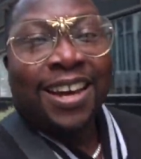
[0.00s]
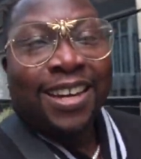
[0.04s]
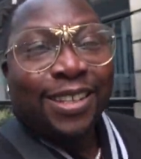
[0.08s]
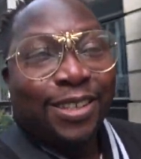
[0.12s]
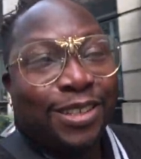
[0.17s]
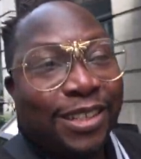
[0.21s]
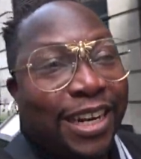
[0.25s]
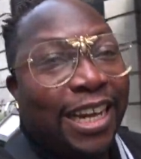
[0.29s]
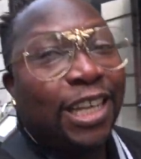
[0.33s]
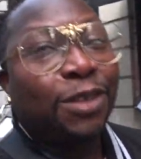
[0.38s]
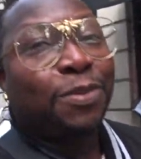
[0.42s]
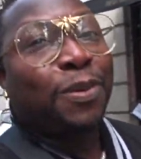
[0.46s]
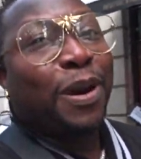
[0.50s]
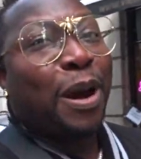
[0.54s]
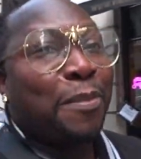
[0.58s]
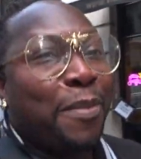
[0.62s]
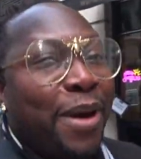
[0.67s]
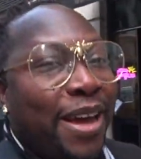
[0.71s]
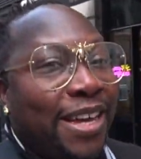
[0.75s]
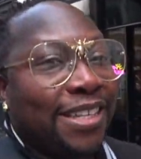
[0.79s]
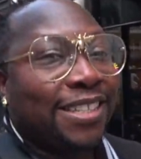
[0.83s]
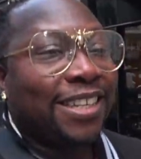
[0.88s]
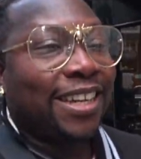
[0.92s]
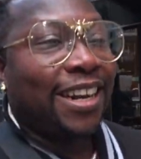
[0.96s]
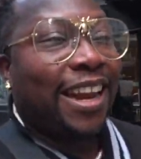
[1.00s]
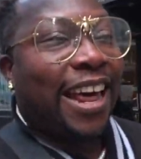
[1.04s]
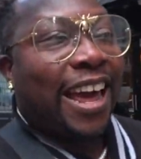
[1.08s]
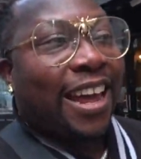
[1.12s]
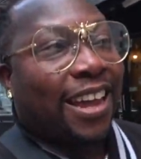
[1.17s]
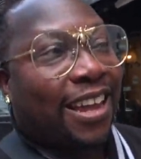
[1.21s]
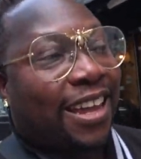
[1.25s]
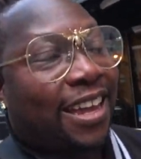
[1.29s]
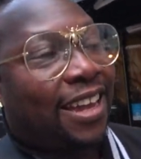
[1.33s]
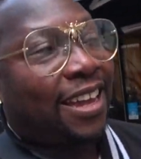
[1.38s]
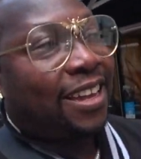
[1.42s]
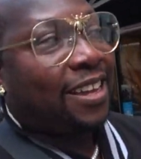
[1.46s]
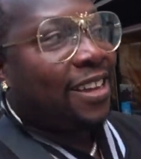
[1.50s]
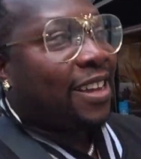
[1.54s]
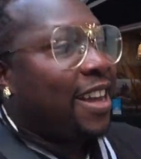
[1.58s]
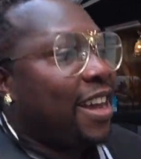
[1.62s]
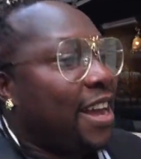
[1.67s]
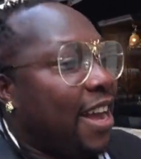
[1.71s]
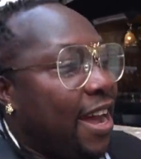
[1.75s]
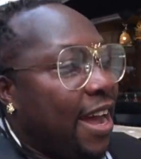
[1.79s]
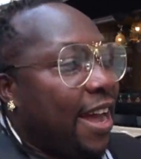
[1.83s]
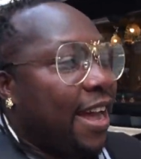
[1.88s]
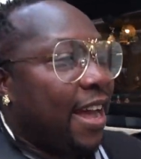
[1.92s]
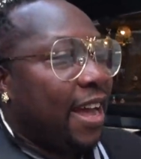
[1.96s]
today's been amazing. Like,
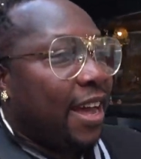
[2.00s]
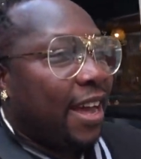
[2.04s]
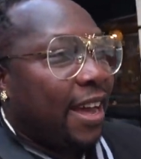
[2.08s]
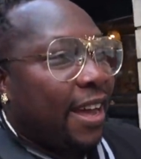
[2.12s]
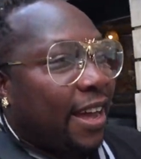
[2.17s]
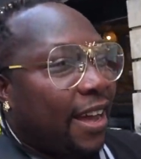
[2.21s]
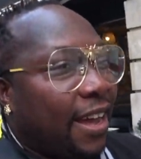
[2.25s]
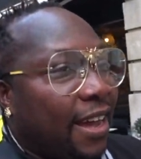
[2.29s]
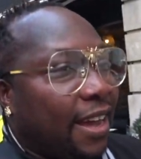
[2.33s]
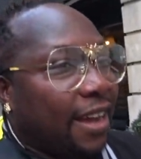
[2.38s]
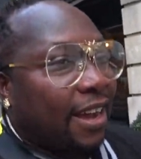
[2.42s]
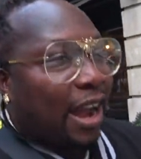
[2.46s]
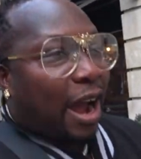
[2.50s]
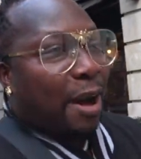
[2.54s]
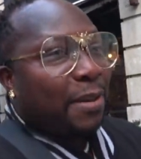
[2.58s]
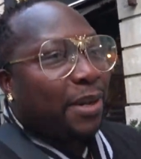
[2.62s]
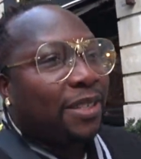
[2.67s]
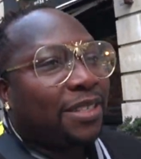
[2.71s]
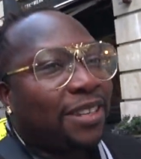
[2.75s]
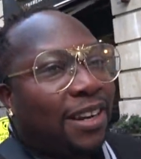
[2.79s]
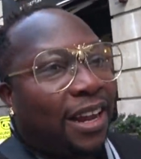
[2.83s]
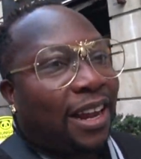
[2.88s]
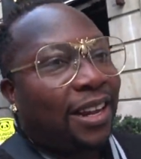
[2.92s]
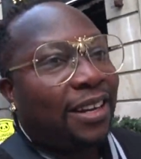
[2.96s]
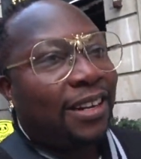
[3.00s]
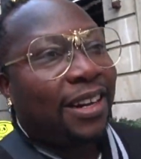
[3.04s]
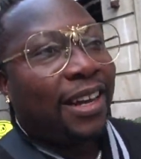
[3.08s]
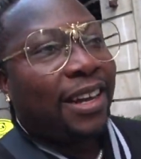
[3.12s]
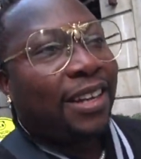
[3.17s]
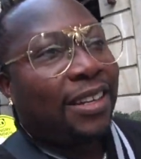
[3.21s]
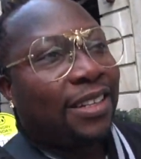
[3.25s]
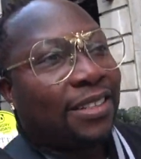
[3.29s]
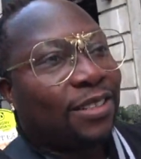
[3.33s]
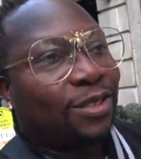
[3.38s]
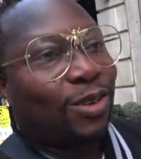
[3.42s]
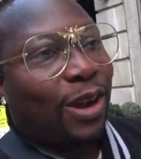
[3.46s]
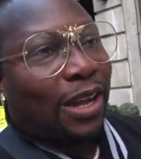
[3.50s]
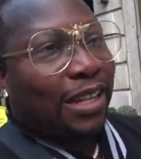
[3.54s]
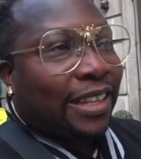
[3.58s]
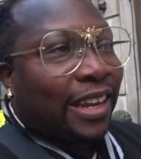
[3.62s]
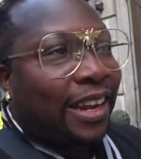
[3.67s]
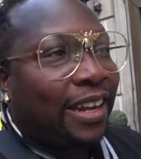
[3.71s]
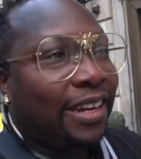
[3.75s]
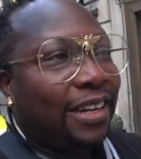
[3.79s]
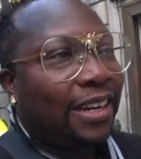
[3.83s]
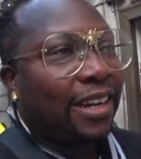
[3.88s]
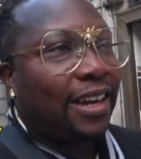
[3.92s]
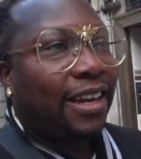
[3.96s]
coming to London to
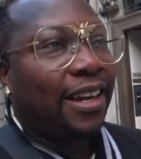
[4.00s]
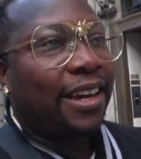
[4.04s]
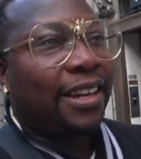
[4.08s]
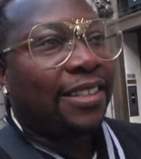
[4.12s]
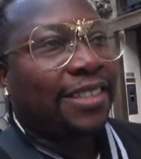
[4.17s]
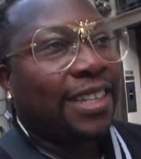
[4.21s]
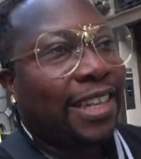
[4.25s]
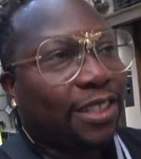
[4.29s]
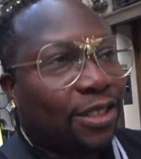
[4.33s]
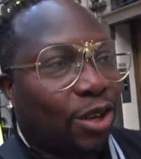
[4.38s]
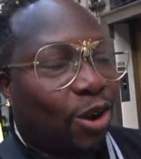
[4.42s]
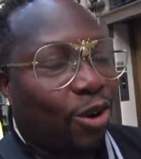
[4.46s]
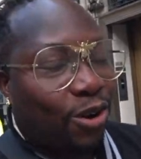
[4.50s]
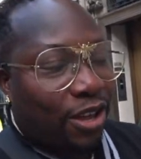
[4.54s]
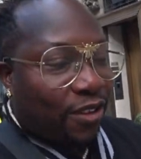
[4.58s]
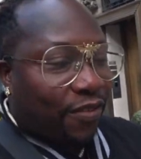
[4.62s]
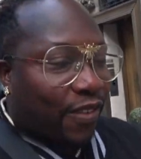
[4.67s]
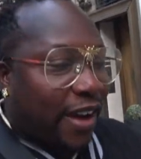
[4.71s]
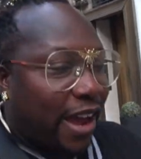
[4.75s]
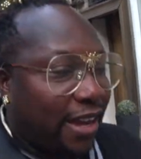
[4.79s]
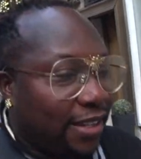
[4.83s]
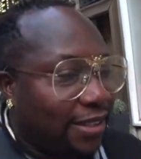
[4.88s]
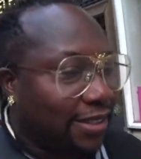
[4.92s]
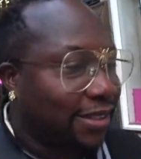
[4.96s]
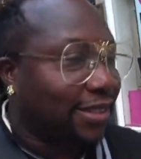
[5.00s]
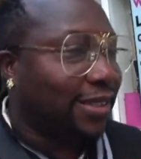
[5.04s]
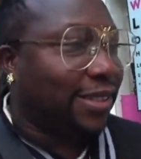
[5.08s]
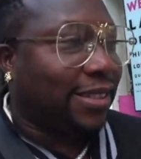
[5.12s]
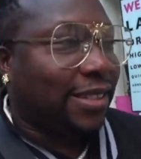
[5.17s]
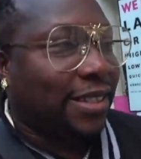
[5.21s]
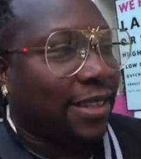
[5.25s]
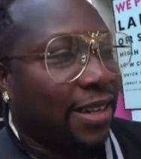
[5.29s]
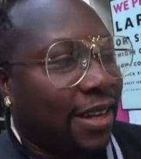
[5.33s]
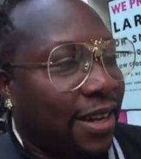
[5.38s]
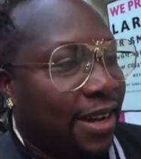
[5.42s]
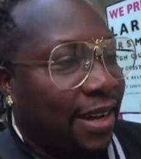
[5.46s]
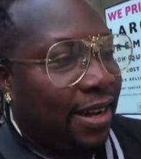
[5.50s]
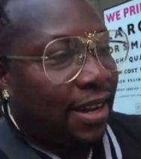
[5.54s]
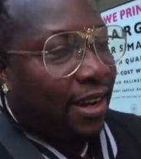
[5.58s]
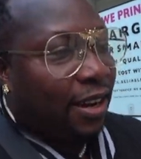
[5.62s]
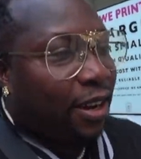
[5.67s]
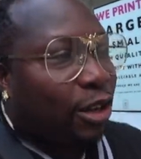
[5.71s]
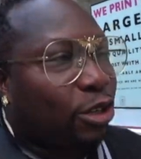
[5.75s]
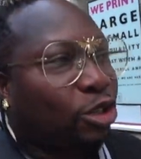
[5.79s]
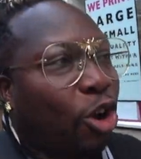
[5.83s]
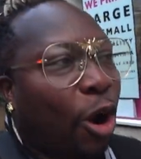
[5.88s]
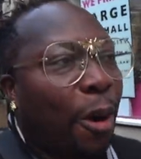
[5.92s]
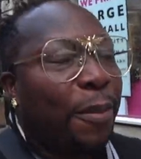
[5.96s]
attend TikTok events, you
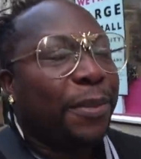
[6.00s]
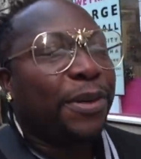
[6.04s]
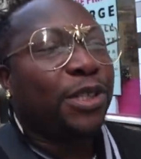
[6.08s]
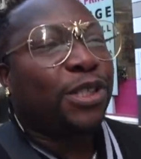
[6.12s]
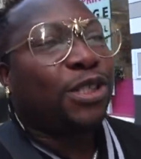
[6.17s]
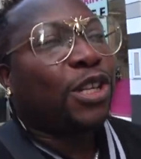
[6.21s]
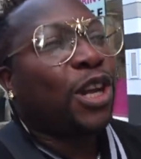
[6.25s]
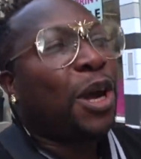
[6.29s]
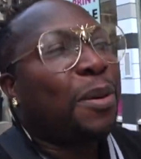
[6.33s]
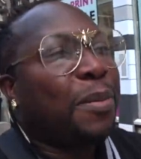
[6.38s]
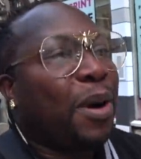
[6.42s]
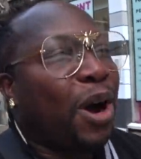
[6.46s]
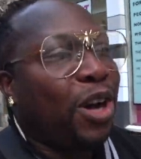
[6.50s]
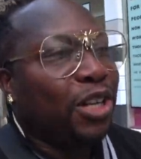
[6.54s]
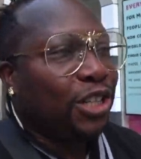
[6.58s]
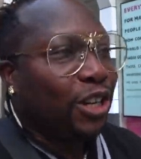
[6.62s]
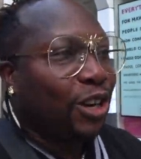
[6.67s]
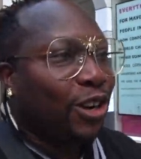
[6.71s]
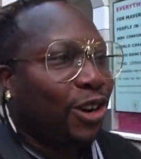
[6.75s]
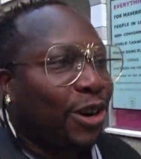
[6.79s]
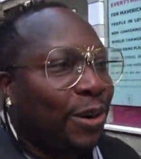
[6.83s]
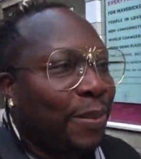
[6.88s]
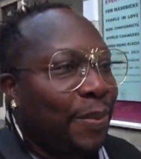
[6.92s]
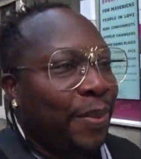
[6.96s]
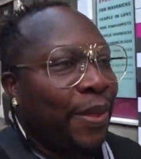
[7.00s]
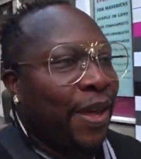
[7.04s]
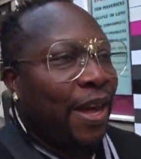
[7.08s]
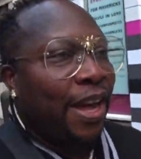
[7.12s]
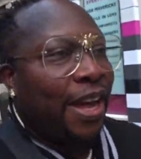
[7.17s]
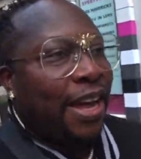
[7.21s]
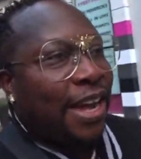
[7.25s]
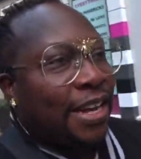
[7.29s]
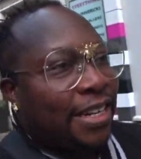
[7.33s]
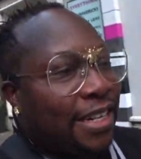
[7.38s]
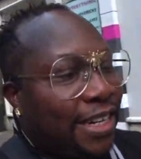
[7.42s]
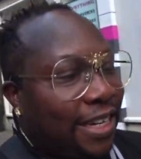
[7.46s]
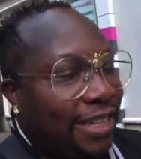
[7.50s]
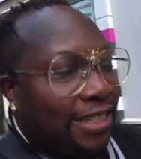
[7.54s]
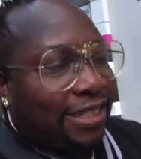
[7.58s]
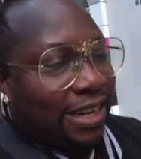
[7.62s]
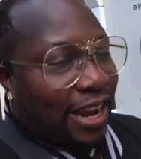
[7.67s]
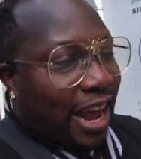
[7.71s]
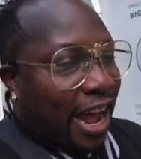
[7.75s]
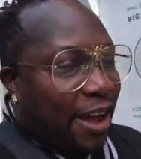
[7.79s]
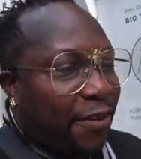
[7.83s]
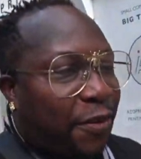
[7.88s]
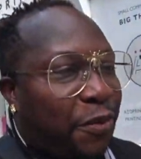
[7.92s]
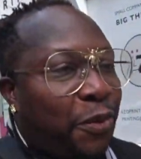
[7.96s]
know, taught me so much. You know, this
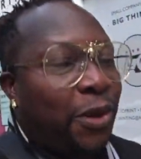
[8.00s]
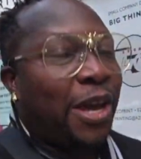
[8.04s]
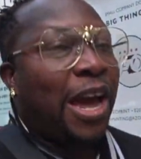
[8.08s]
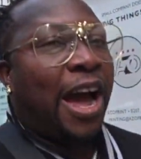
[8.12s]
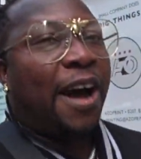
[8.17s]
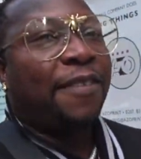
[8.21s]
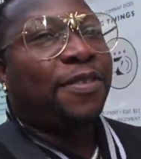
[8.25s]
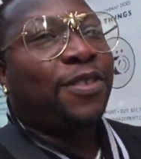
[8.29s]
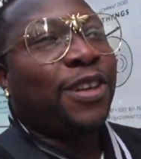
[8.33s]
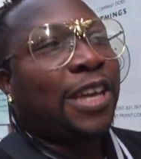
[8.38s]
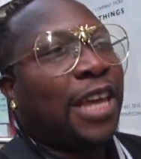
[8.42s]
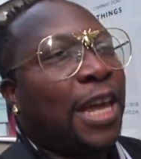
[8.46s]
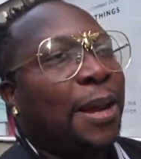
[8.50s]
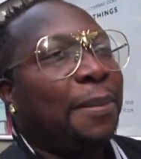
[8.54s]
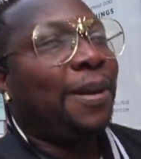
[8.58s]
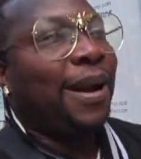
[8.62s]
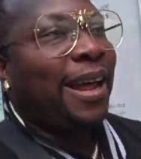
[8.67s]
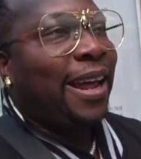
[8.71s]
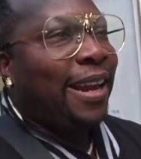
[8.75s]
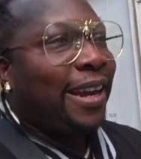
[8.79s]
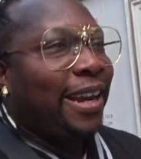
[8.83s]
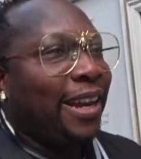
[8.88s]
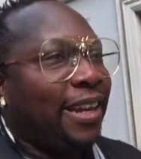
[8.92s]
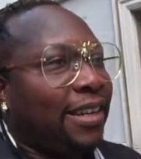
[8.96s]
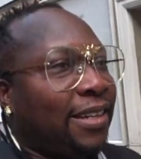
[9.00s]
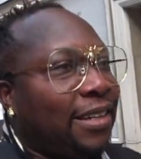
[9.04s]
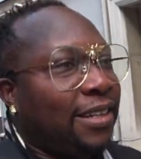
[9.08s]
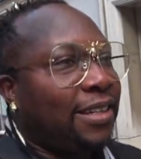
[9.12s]
life we have to keep learning.